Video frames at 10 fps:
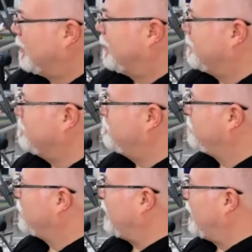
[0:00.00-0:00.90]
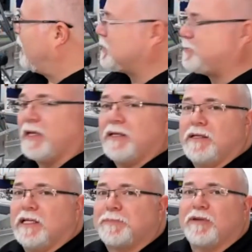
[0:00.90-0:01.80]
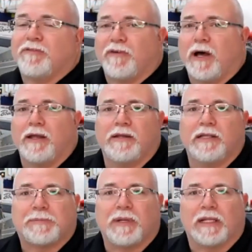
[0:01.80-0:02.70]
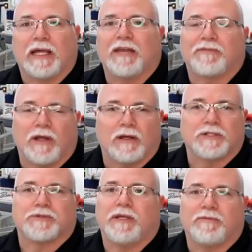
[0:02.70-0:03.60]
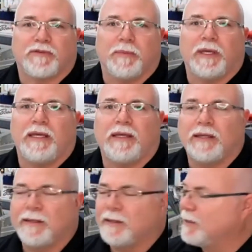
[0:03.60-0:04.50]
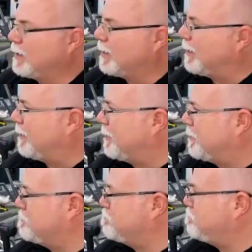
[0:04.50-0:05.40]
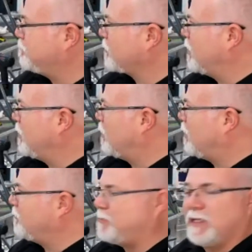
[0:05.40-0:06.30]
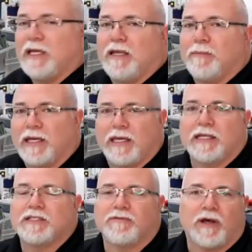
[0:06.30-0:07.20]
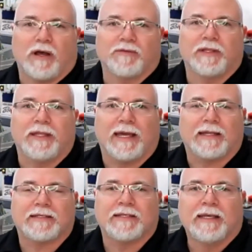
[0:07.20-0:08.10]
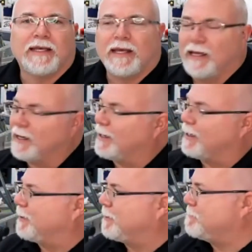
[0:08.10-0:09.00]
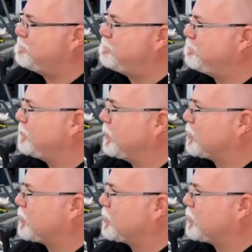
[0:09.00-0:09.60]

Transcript: um, but yeah, it's been, it's been fun. It's been a lifelong dream for me. Um, and I've been getting my kids involved in that. Um,